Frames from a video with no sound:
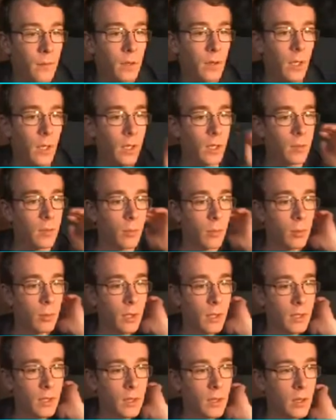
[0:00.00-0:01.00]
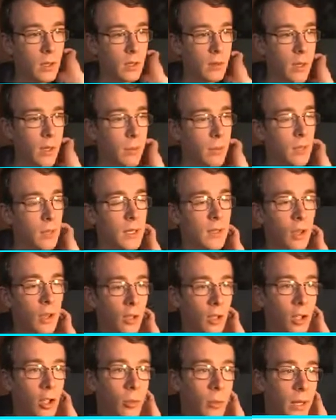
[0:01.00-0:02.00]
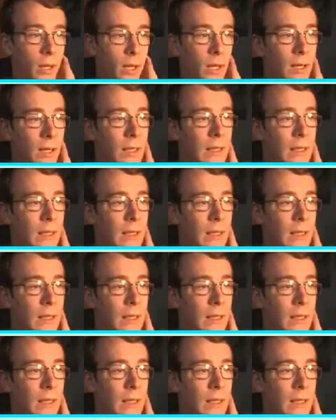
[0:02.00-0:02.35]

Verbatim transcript: Right, come on please. Right, please don't kill me.